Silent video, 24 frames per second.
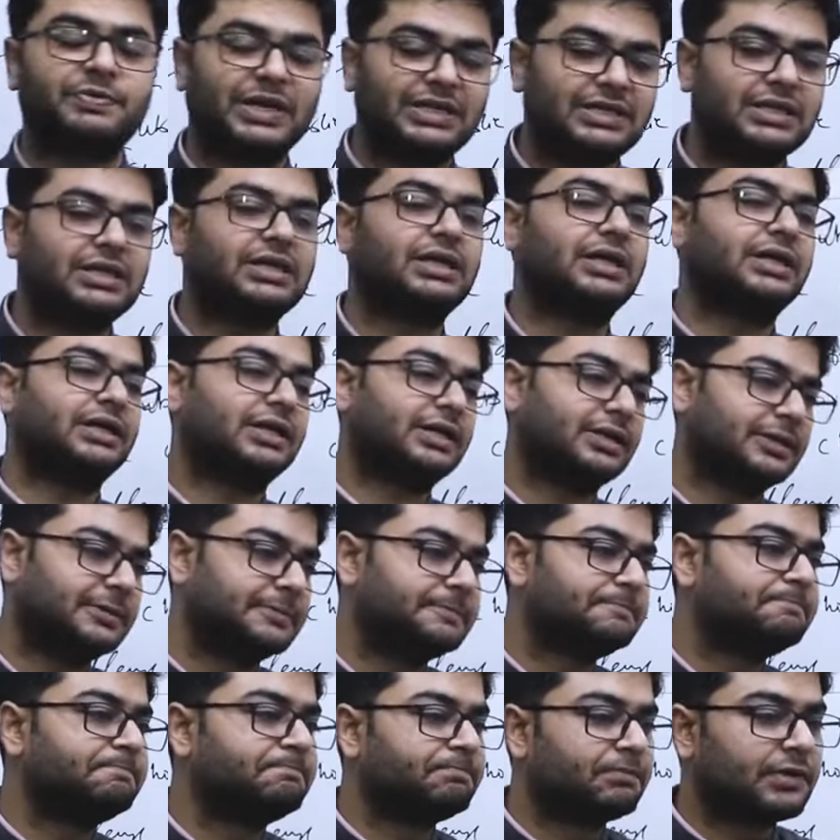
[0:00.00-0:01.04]
president,
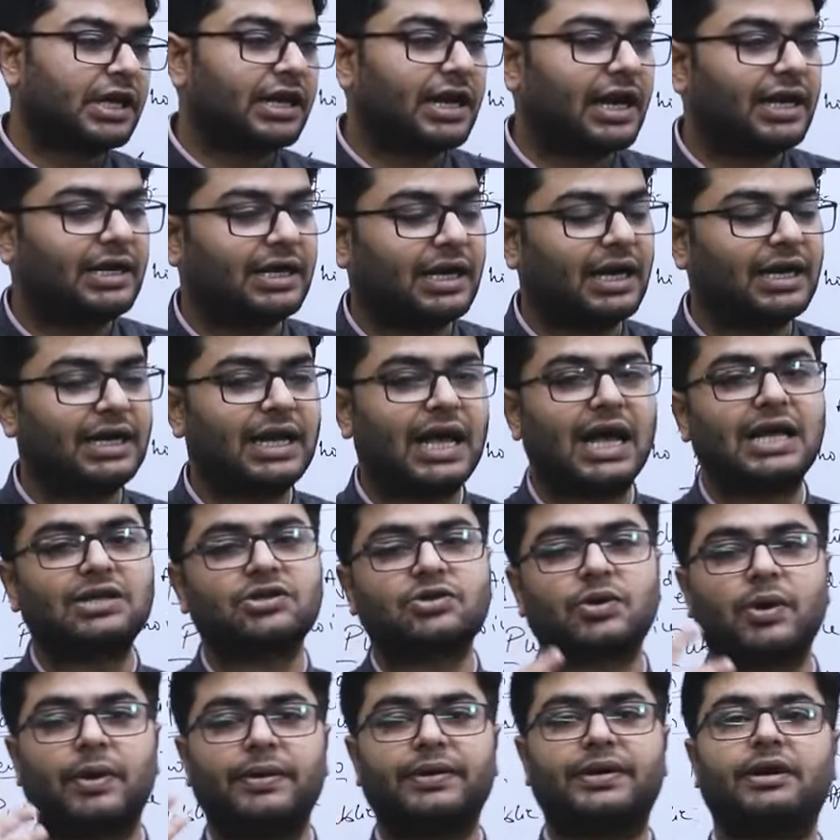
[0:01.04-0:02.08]
right, and
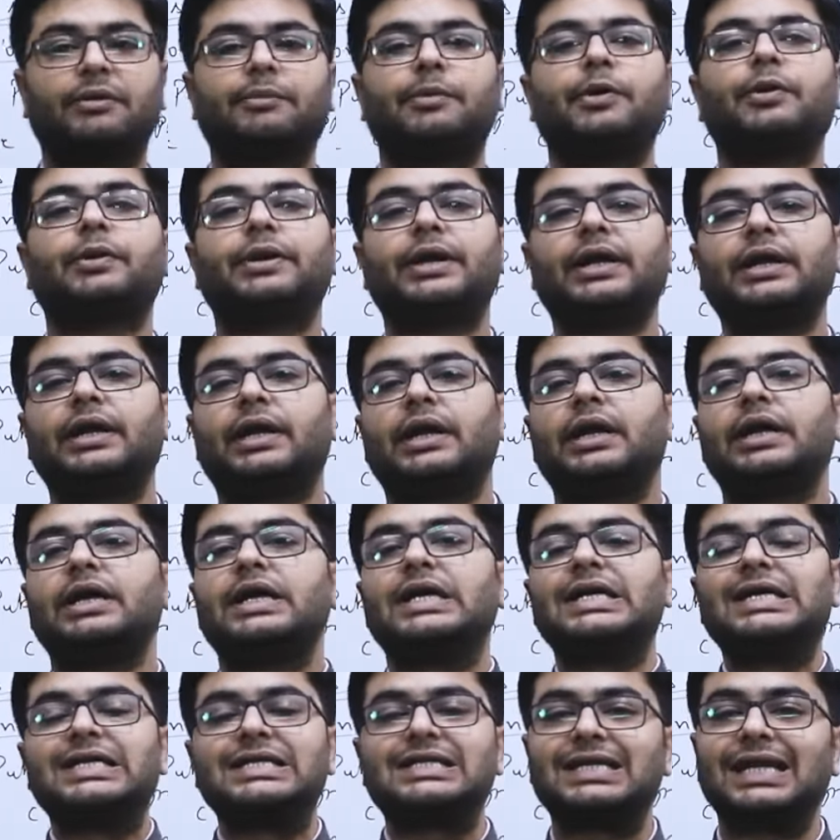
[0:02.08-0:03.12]
has contributed
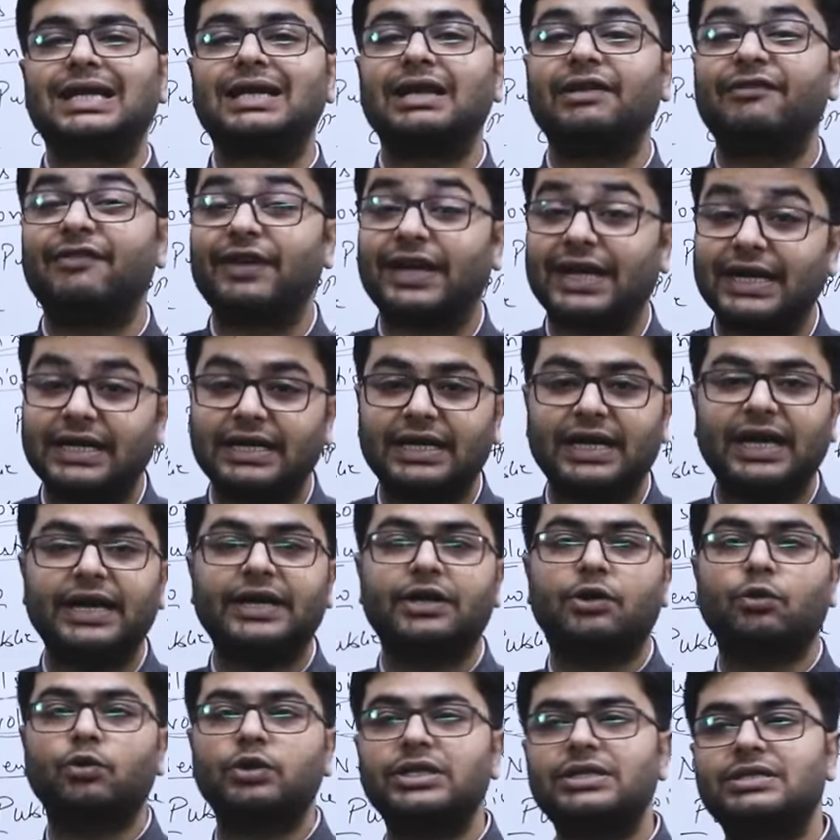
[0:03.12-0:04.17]

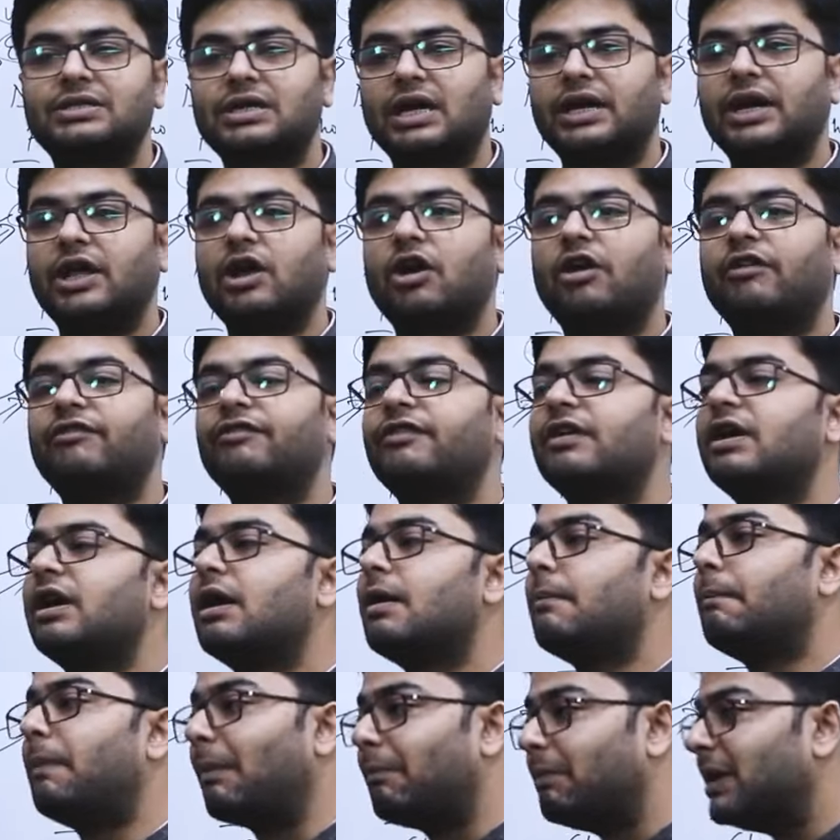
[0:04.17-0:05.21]
significantly to the study of
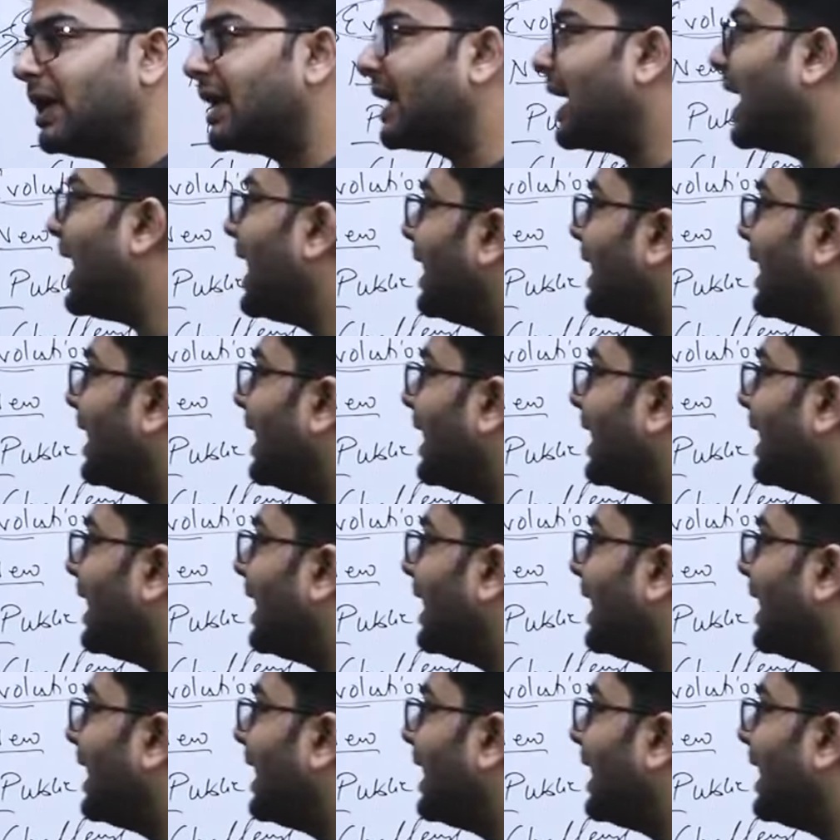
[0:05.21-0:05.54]
public